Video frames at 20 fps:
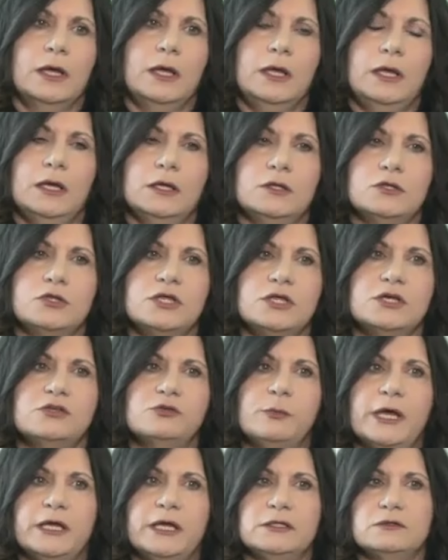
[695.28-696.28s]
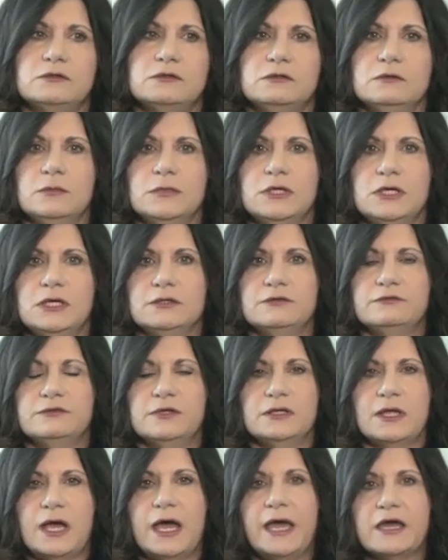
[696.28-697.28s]
And she explained it to me and
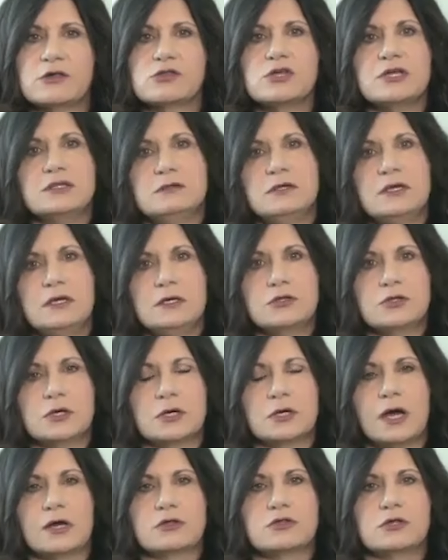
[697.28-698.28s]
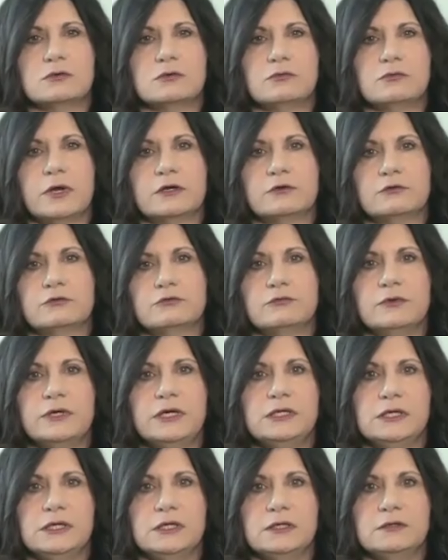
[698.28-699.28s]
said, I actually teach Akashic Records
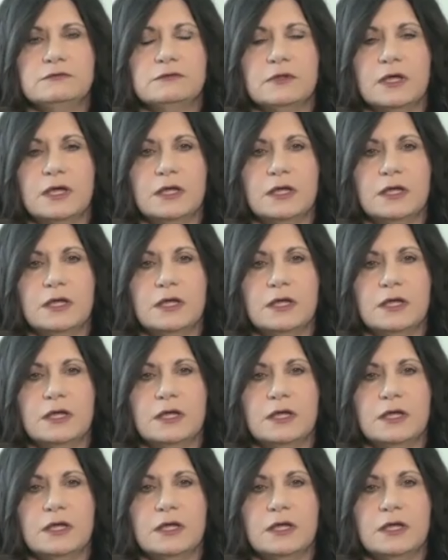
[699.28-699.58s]
readings.